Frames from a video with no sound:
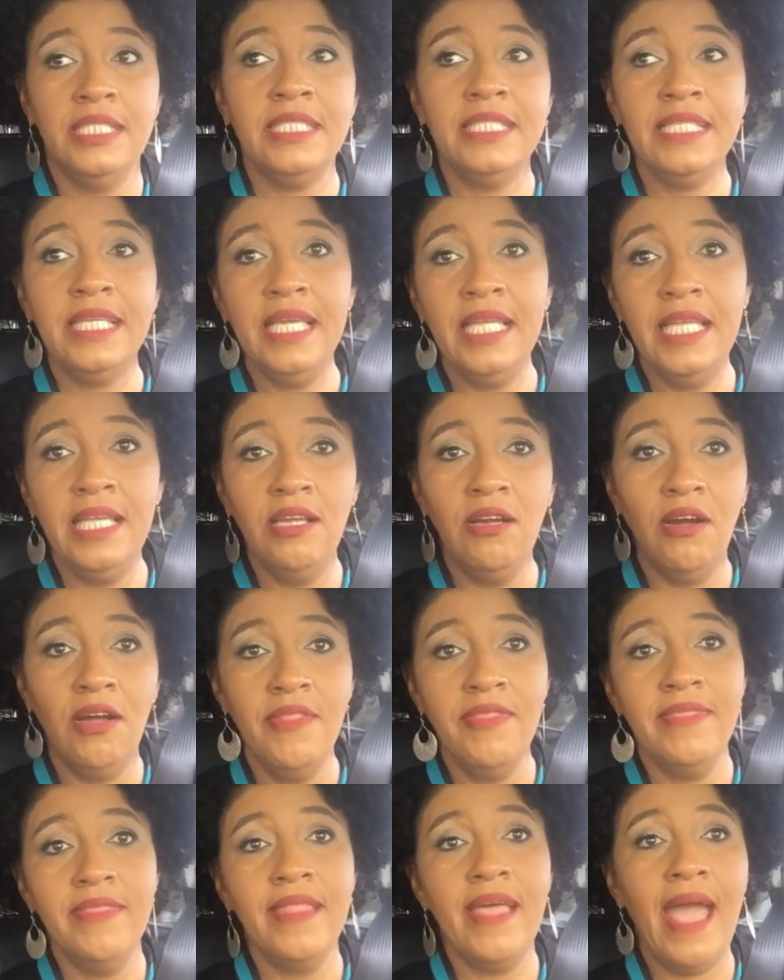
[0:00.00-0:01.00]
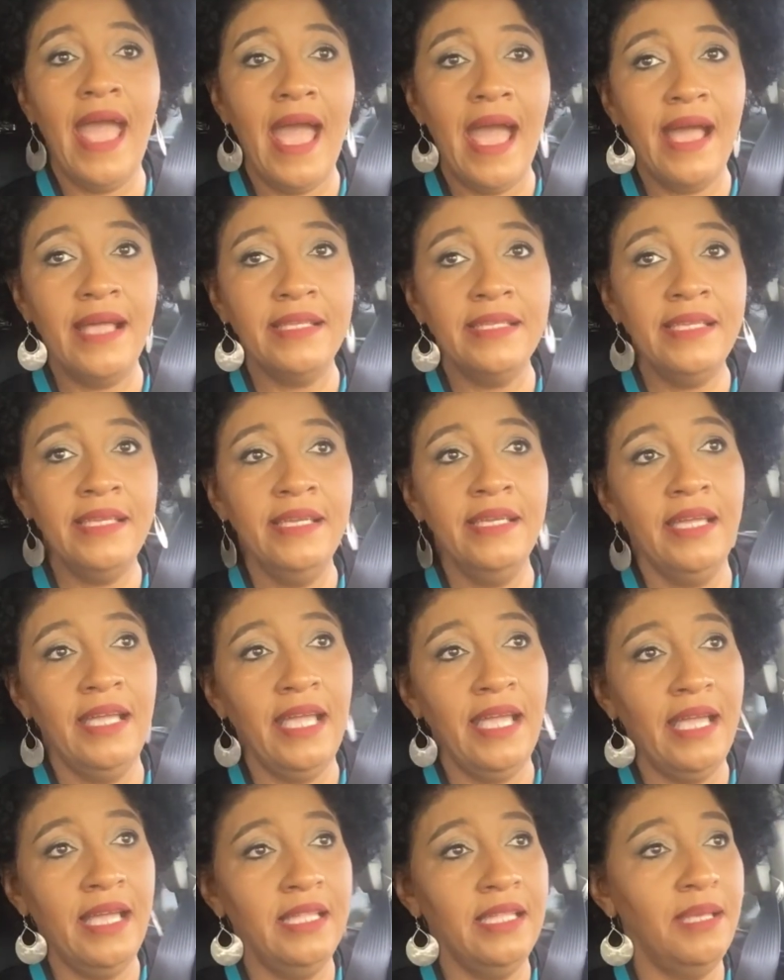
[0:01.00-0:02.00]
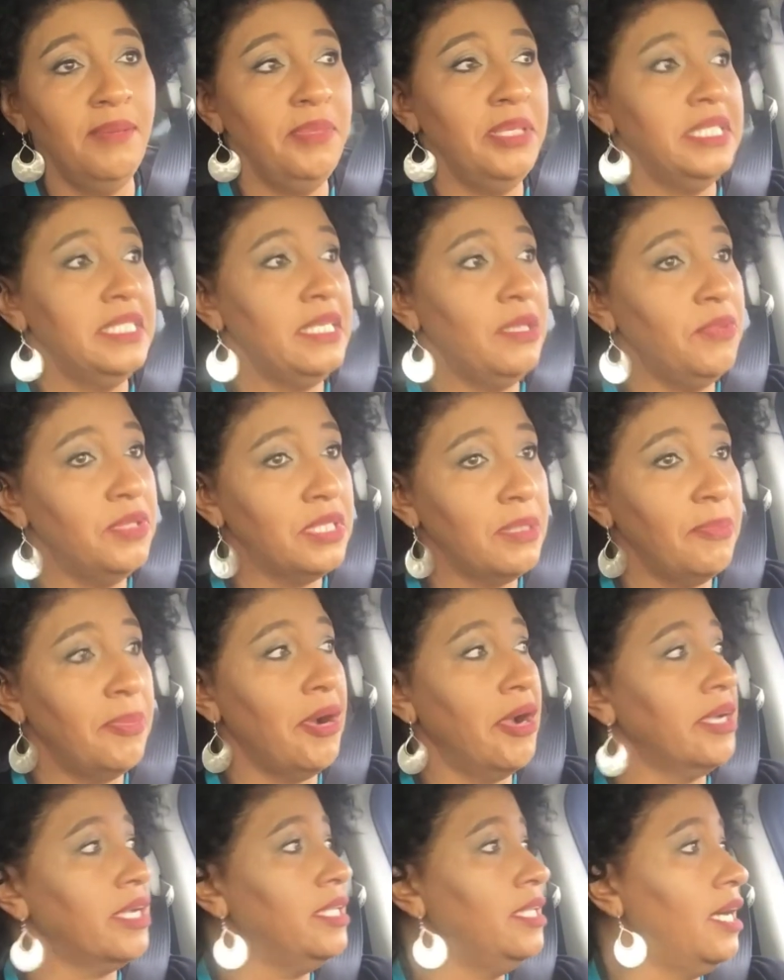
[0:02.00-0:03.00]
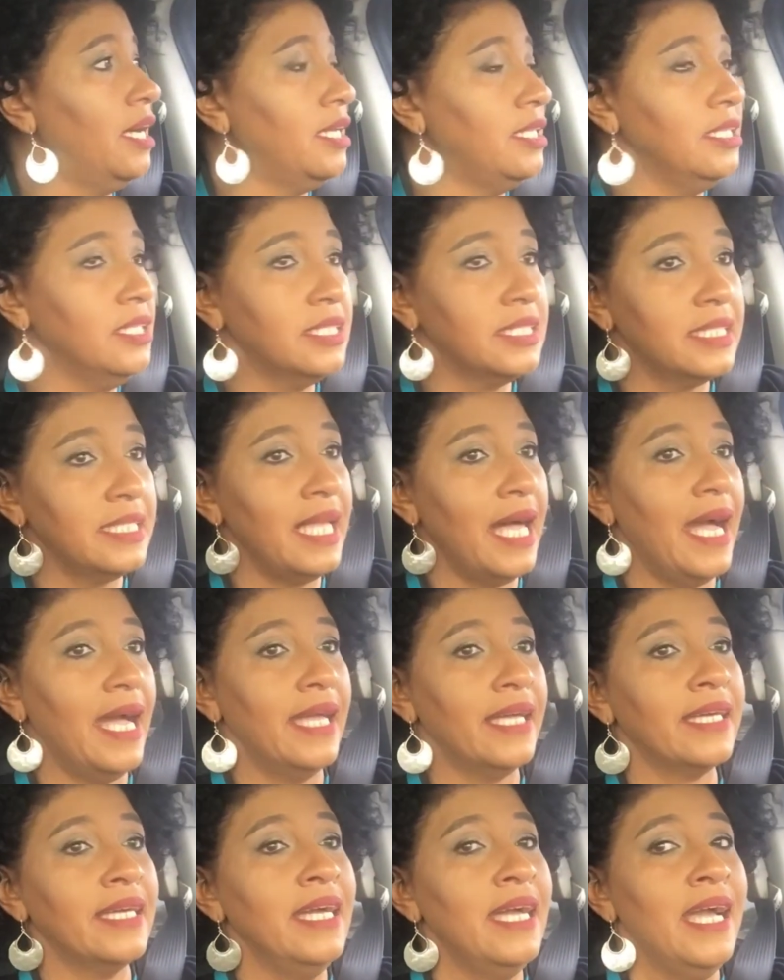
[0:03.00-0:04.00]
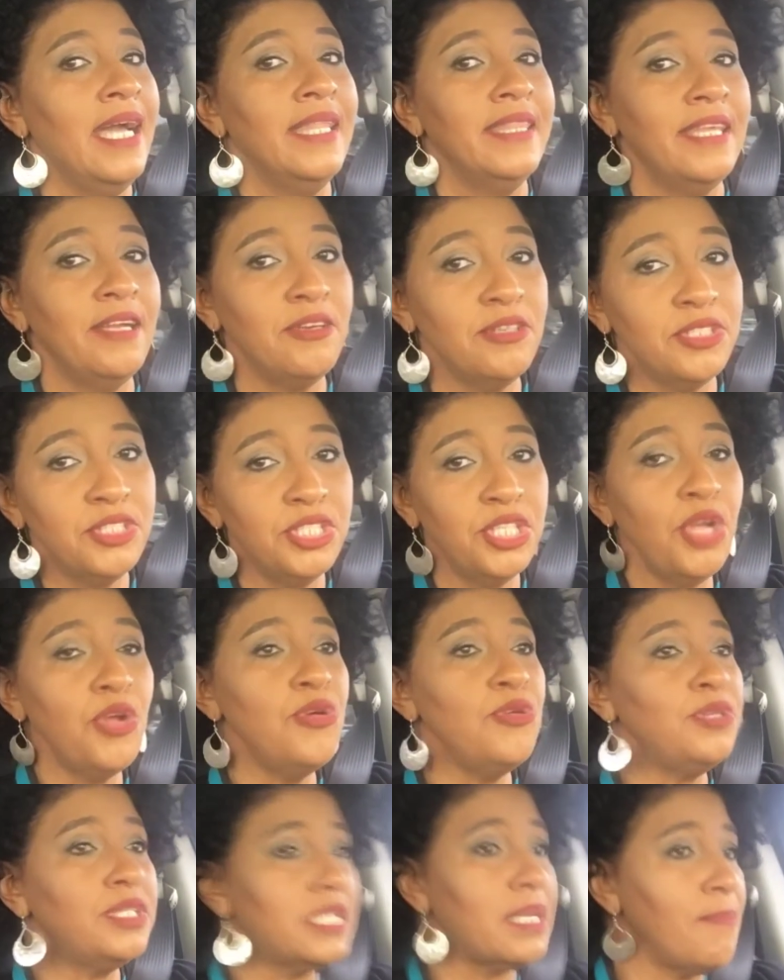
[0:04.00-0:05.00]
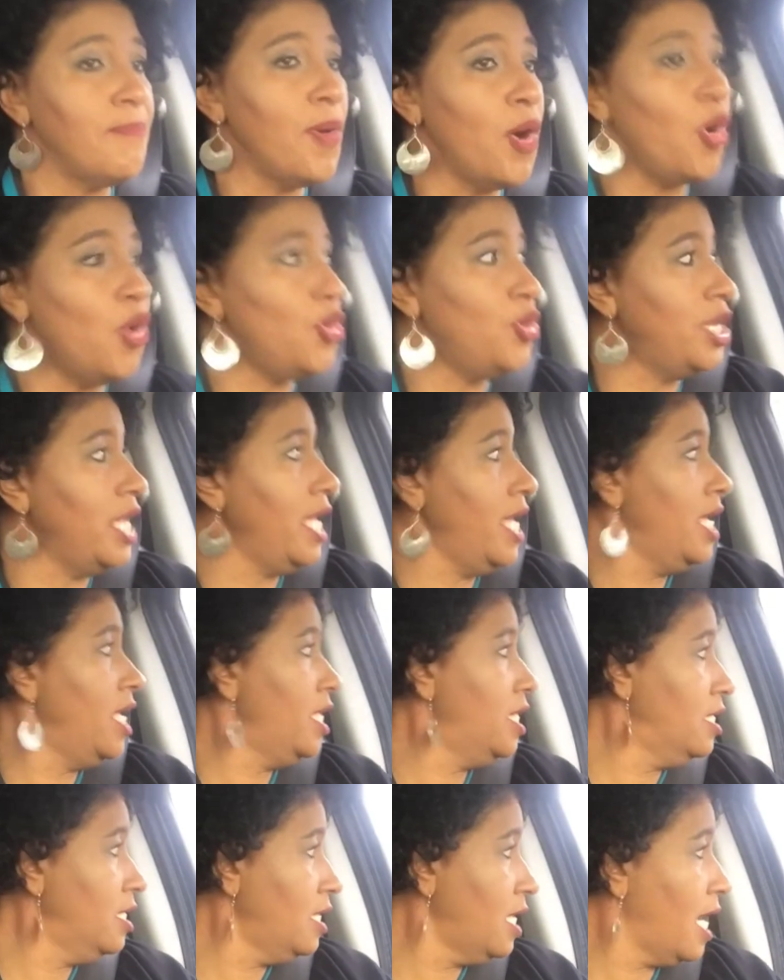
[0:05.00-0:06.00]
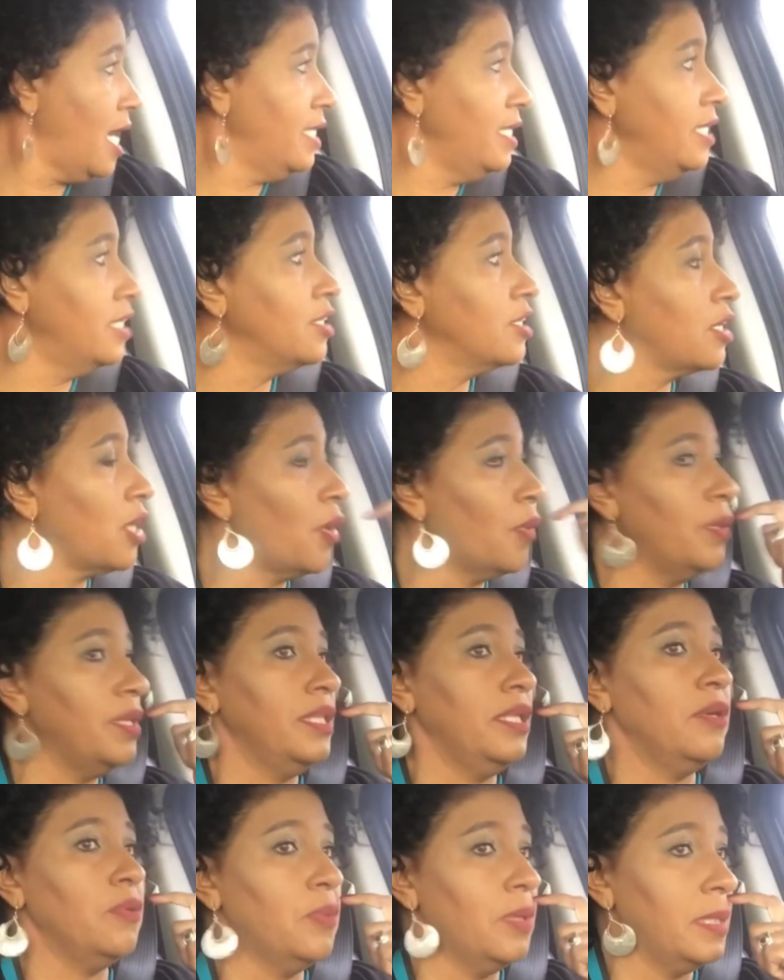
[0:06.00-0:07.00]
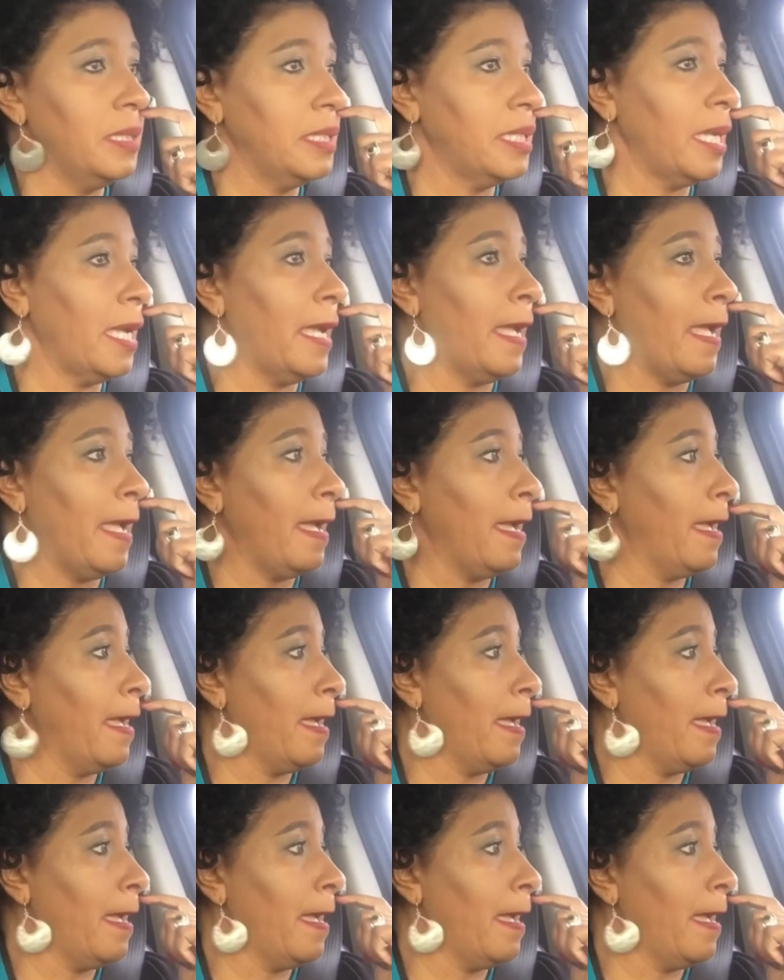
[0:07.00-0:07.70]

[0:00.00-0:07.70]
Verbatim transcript: skinny on that. And let me see what the parking lot looks like. There's Tuesday morning. I need to go in there one day,